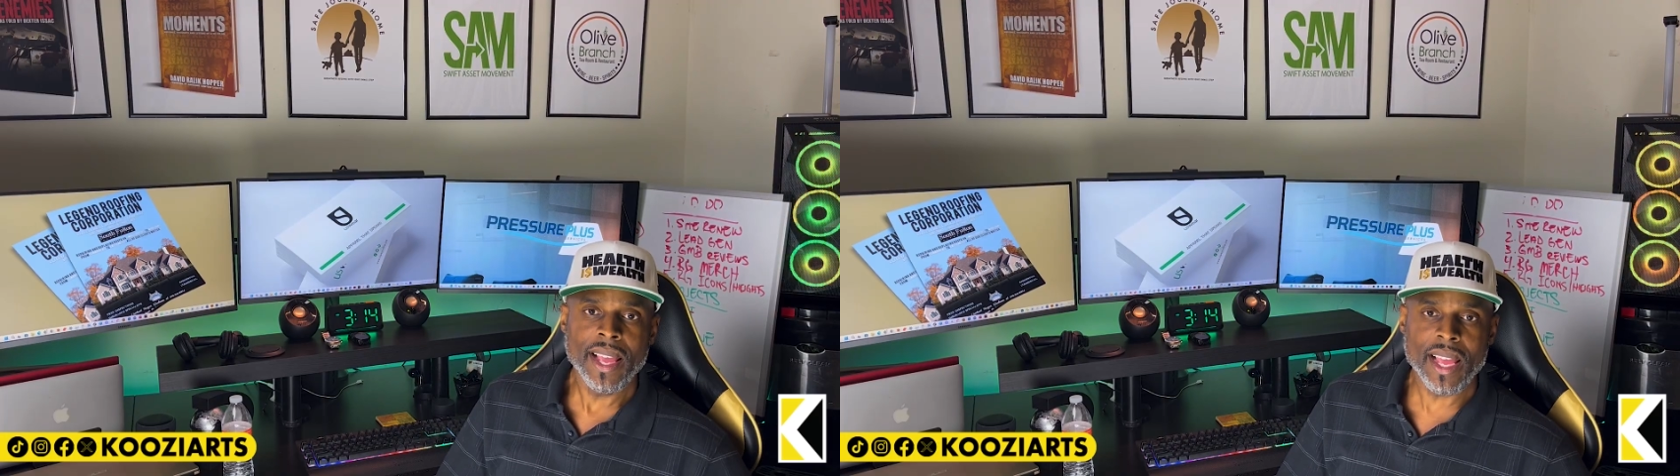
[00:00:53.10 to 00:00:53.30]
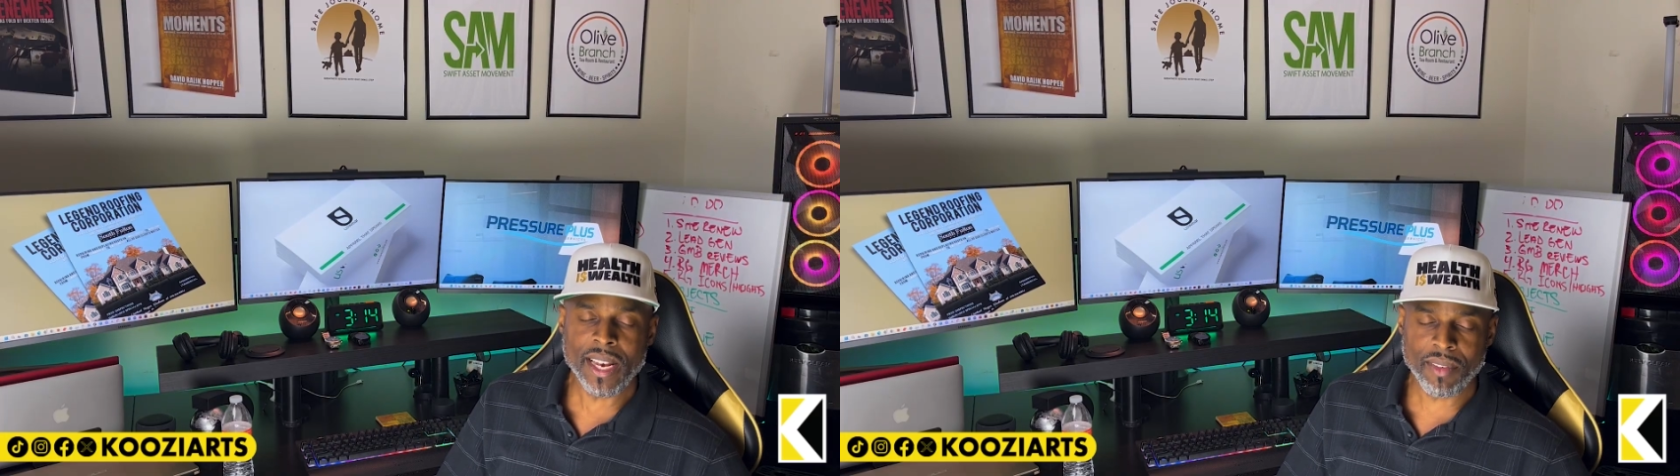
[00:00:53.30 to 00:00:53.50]

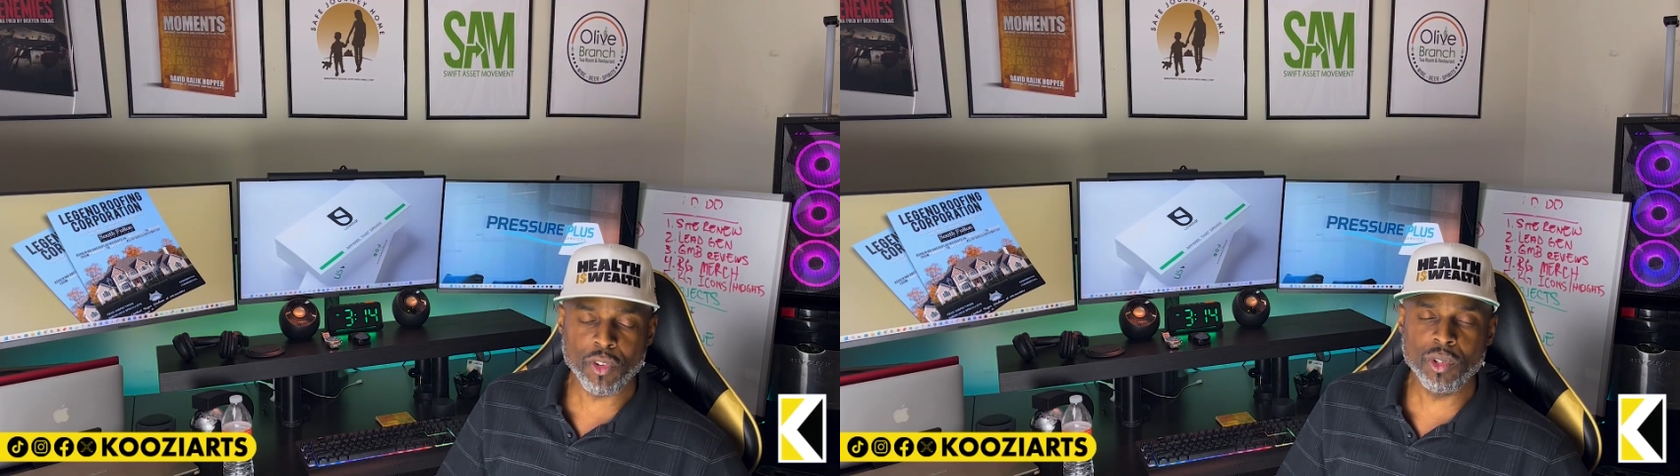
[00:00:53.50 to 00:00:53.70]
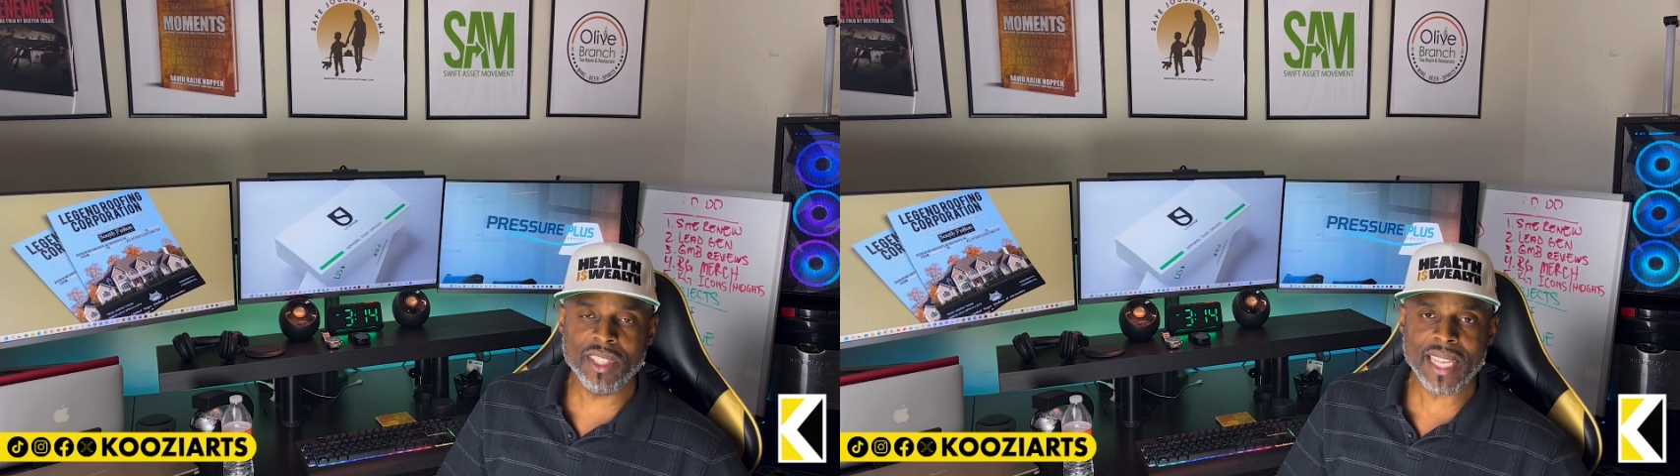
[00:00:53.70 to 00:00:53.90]
And if you
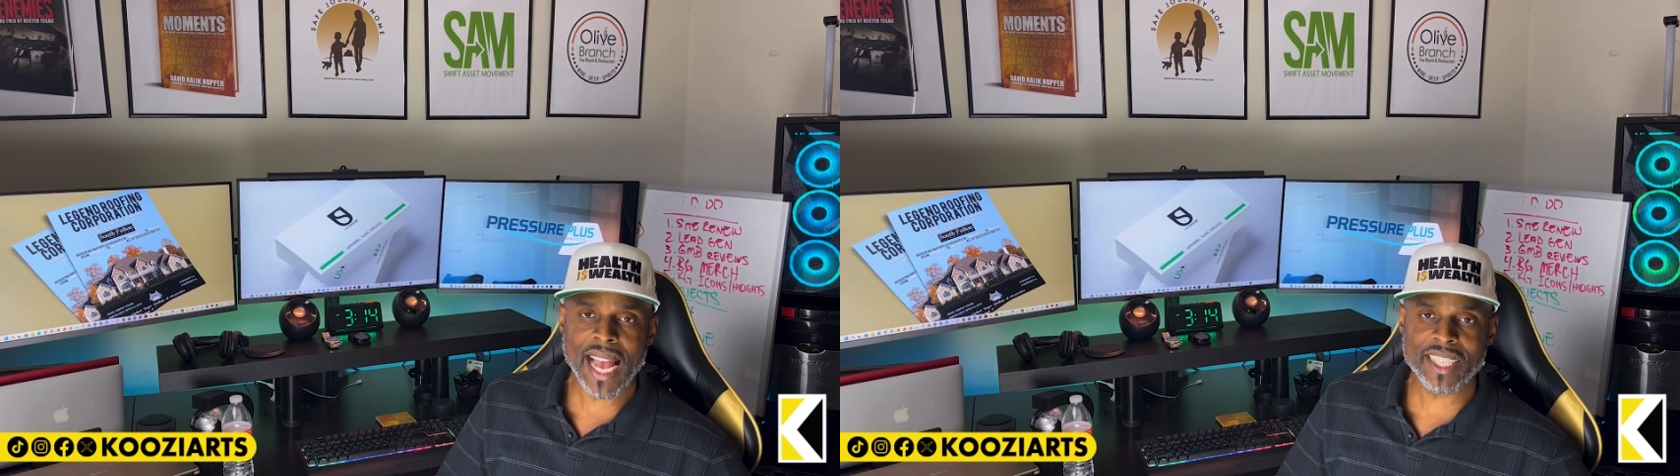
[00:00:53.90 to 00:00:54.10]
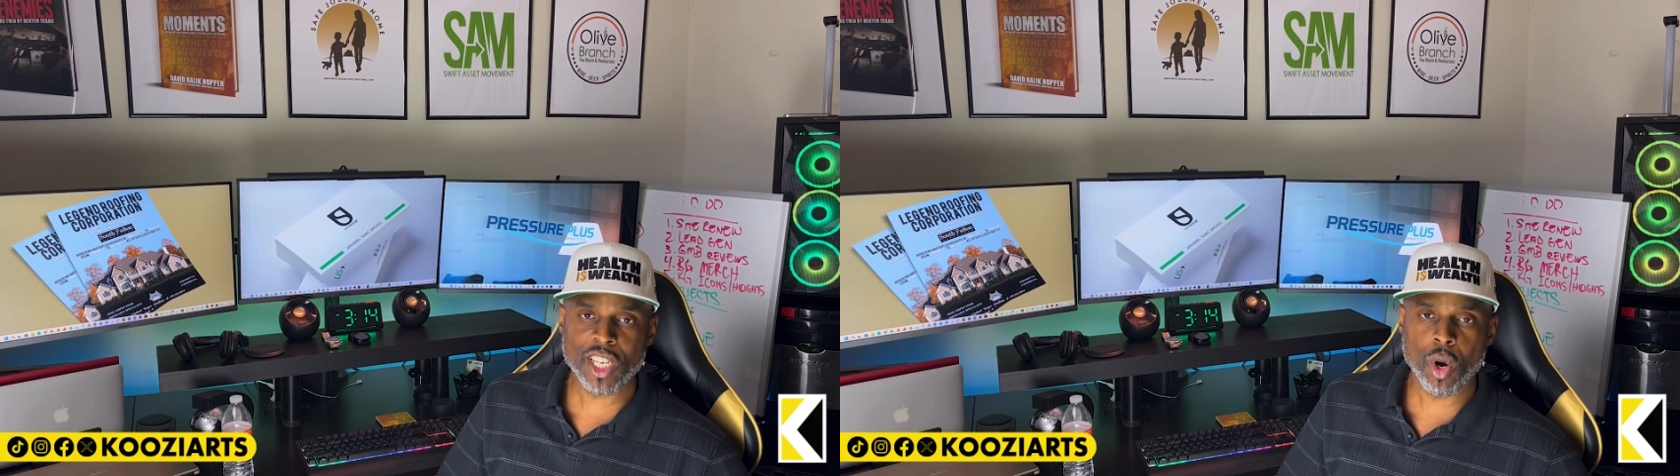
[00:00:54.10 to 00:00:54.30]

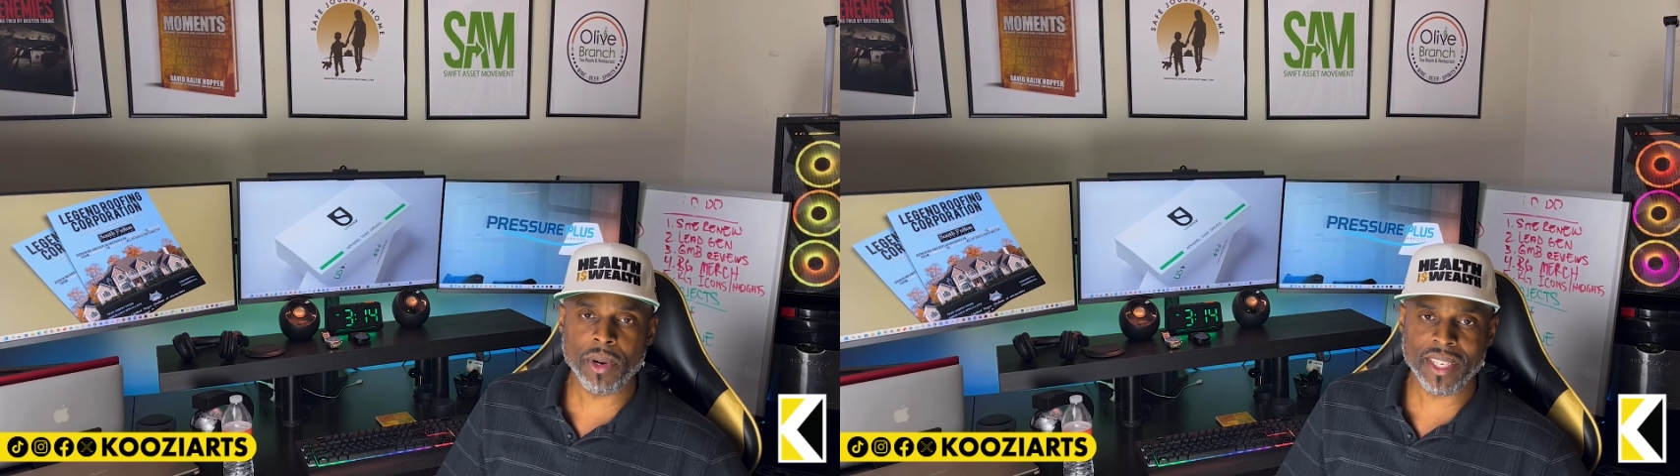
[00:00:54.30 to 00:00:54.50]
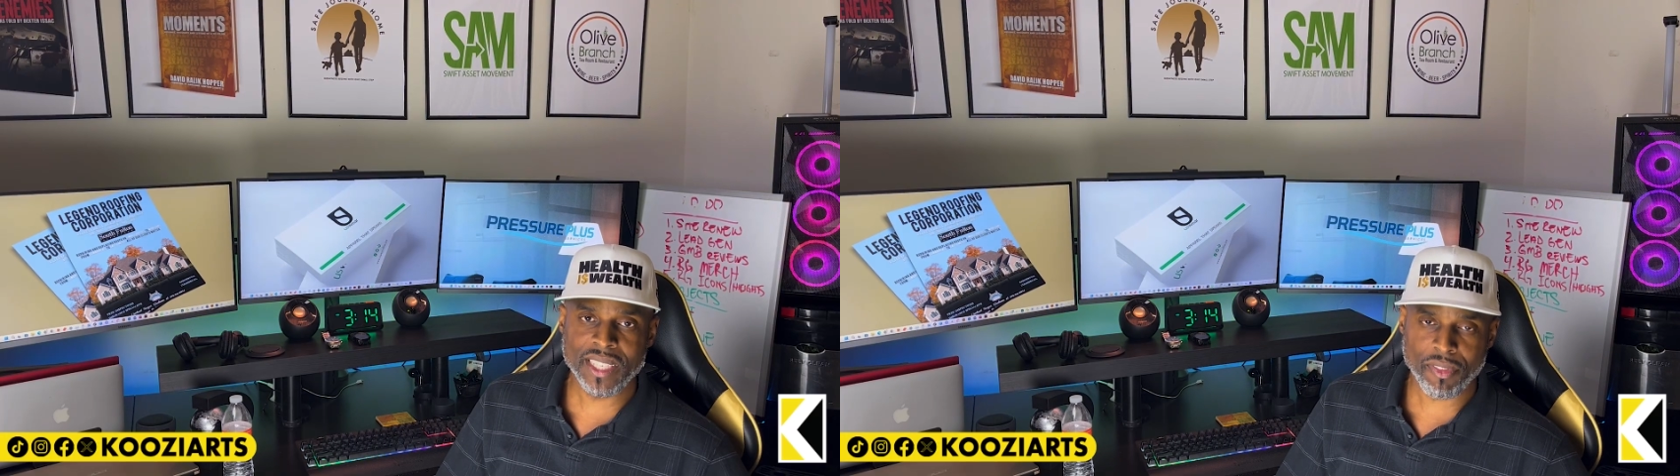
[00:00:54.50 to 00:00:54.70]
decide to go with a
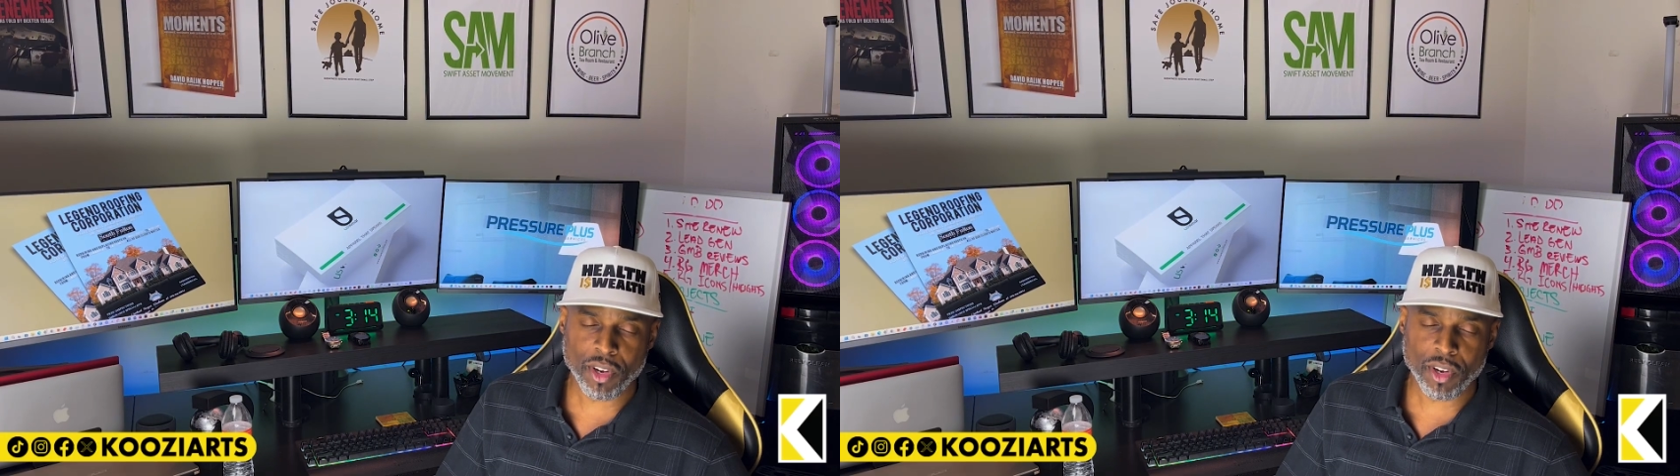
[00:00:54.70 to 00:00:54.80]
different